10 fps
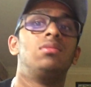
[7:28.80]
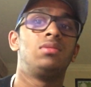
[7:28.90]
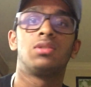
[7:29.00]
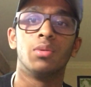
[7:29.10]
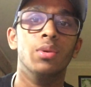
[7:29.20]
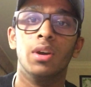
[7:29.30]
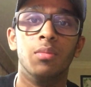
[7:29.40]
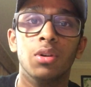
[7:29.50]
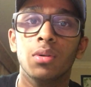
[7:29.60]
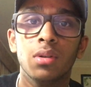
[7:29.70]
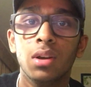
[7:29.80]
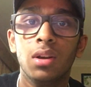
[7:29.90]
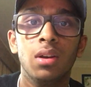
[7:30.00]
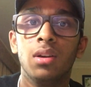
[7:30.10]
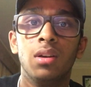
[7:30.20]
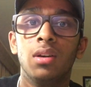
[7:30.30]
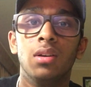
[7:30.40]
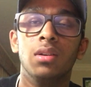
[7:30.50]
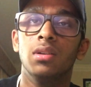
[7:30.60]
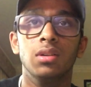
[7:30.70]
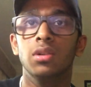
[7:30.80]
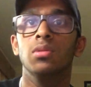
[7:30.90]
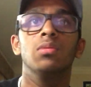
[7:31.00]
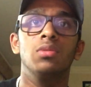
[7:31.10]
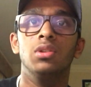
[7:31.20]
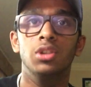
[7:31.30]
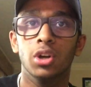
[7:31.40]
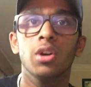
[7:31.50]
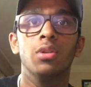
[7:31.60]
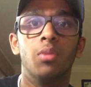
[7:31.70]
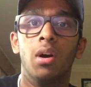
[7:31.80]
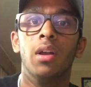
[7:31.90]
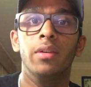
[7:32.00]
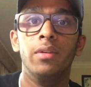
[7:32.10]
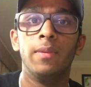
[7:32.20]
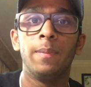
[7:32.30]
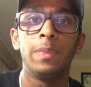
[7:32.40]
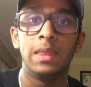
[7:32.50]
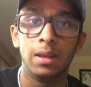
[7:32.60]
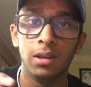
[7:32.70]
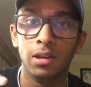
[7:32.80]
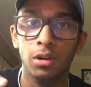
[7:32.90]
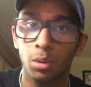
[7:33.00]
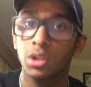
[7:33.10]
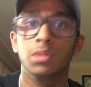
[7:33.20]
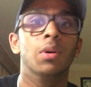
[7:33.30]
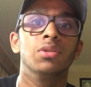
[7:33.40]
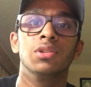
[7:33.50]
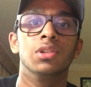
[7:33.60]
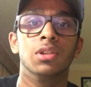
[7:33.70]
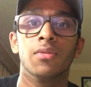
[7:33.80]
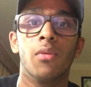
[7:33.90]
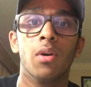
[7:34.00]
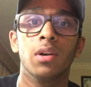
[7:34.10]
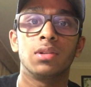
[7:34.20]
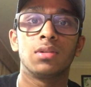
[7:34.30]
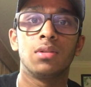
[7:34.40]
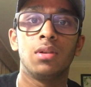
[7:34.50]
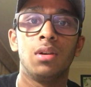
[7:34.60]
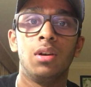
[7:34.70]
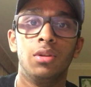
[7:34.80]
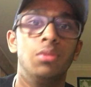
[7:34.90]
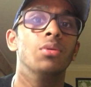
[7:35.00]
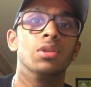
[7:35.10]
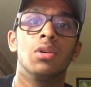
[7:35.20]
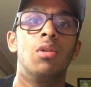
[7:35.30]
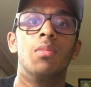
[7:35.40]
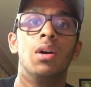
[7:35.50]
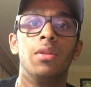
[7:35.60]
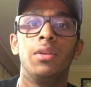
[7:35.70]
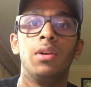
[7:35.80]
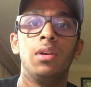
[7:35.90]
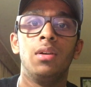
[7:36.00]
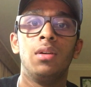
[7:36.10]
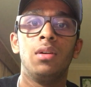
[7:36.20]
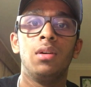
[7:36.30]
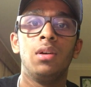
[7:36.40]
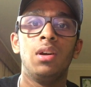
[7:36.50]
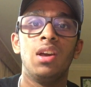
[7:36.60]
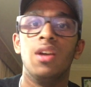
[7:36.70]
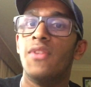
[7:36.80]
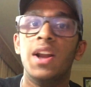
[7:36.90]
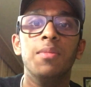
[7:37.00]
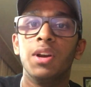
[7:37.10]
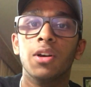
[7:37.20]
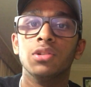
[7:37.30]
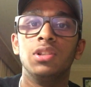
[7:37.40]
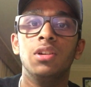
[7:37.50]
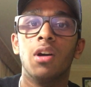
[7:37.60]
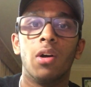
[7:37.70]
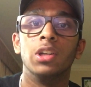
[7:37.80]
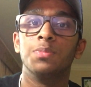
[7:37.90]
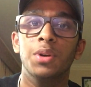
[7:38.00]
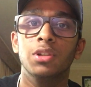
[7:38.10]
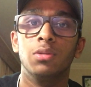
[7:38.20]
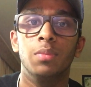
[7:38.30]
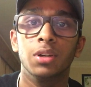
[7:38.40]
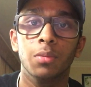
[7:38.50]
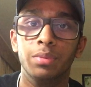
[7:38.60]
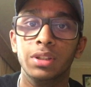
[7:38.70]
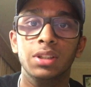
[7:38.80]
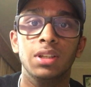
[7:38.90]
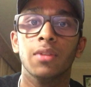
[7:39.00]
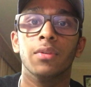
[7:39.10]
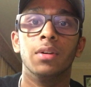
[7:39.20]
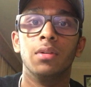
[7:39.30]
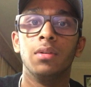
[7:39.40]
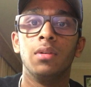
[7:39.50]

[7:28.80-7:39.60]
Screw them, dude. You're the one who was supposed to sit there for us through this whole month. If anybody else did, our experience would have been completely different.